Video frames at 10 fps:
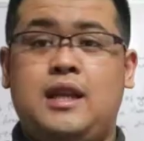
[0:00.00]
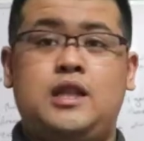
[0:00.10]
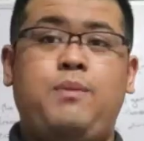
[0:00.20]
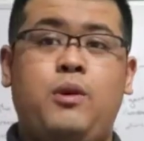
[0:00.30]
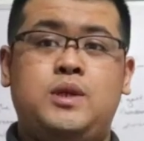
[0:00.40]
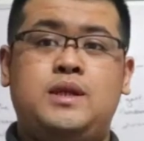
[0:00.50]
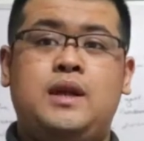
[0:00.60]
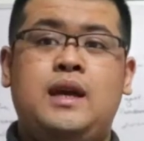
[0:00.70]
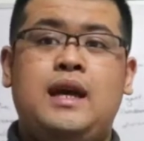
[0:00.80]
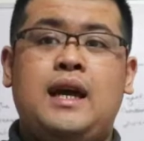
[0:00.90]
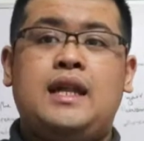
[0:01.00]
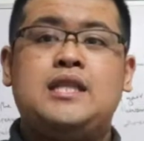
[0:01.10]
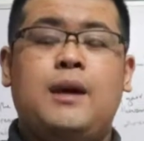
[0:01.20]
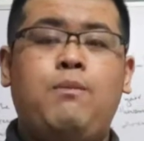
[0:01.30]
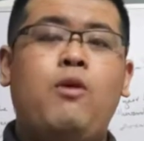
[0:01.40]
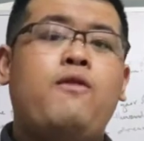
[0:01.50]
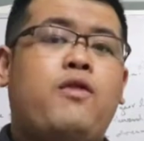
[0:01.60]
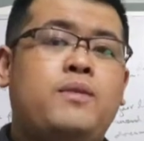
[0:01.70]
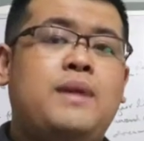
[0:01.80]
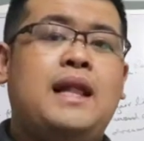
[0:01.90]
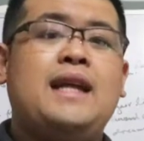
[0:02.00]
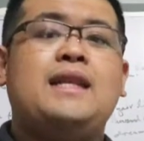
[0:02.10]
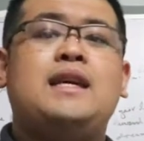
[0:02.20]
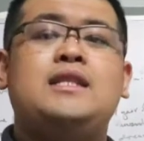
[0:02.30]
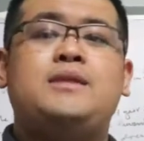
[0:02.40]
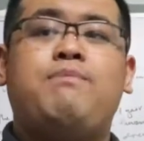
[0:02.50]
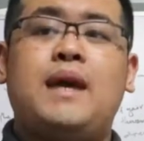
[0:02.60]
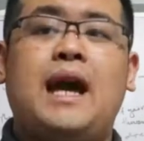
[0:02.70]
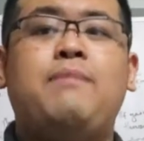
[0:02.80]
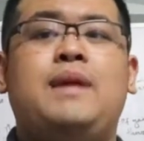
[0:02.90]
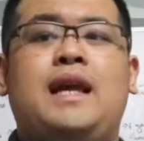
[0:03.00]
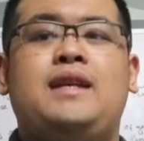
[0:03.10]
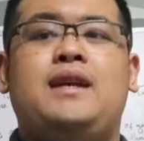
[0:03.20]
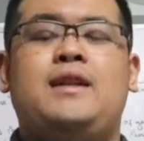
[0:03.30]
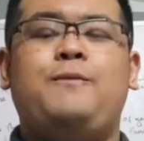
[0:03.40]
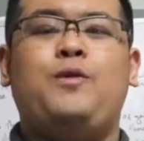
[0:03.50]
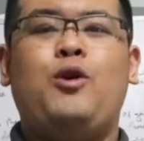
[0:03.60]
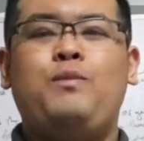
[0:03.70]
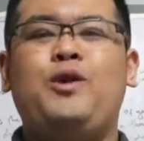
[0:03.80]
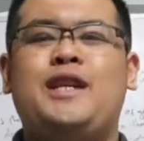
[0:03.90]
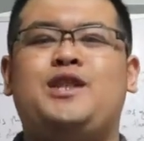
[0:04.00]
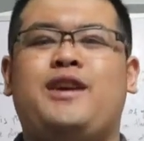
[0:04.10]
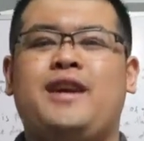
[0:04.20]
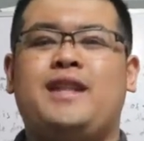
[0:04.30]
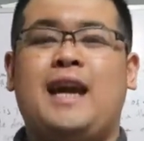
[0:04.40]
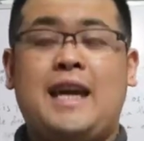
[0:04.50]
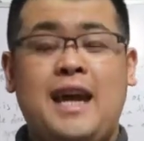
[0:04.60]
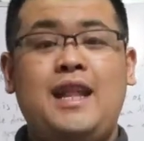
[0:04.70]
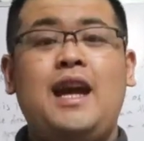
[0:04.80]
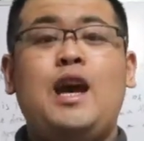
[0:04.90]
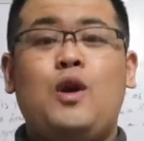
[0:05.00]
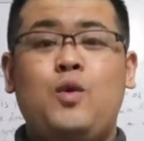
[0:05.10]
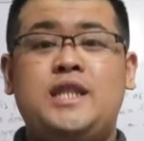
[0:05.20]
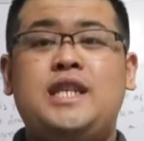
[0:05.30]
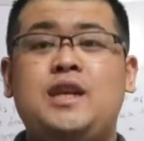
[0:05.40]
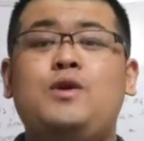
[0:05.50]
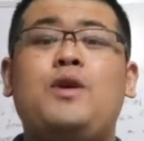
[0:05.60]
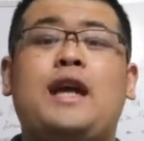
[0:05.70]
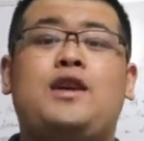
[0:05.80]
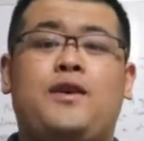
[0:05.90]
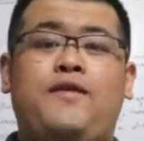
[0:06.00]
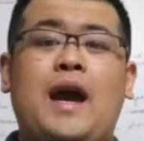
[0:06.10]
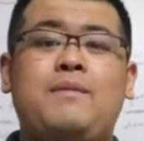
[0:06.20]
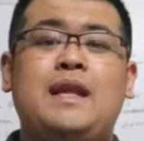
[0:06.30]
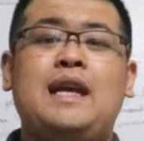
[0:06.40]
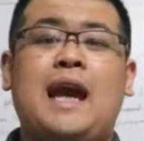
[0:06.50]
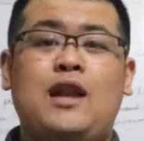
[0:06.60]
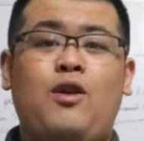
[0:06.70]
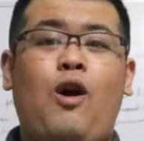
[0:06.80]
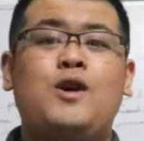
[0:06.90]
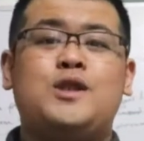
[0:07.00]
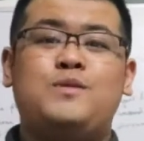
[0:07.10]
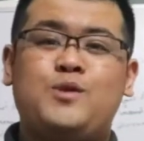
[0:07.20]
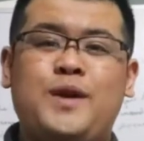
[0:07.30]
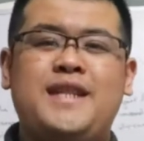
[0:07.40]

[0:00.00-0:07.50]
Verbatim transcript: in this post. It is a book for millennials by a millennial. Hope you enjoy it. Again, wishing you and your family an awesome